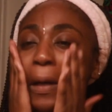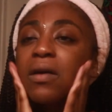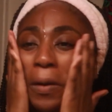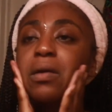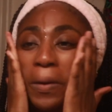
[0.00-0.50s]

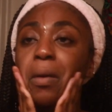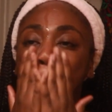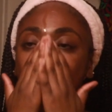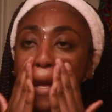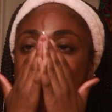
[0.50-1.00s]
Then I'm
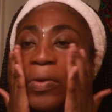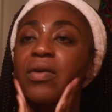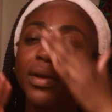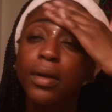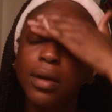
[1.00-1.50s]
gonna
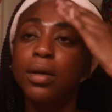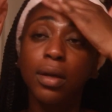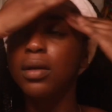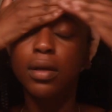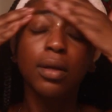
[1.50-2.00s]
use some
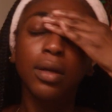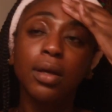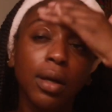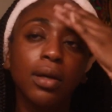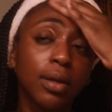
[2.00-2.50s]

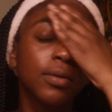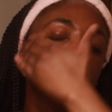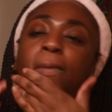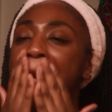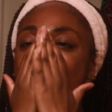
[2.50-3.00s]

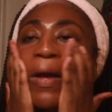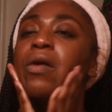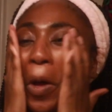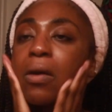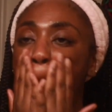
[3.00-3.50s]
hemp seed
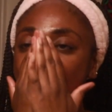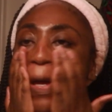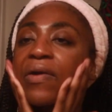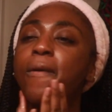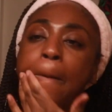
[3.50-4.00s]
oil, take
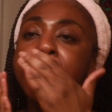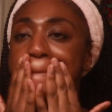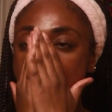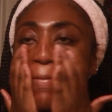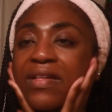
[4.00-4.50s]
a few
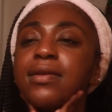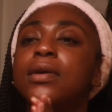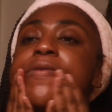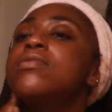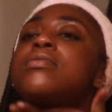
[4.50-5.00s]
drops to the
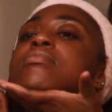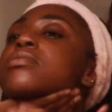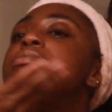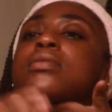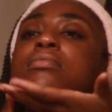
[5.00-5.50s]

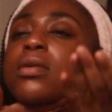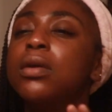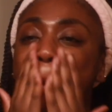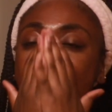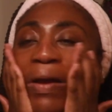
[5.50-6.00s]
face, and
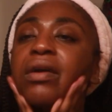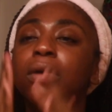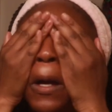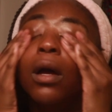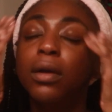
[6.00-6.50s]
just
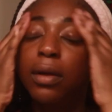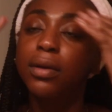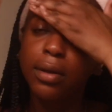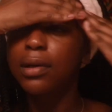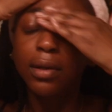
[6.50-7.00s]
rub it
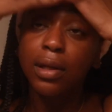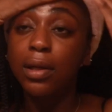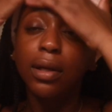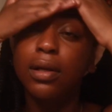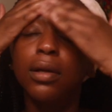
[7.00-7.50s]
in.
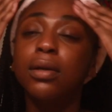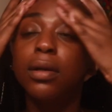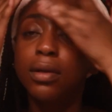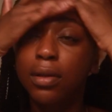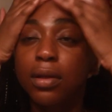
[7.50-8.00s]
But
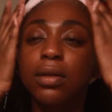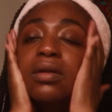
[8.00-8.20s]
I'm just gonna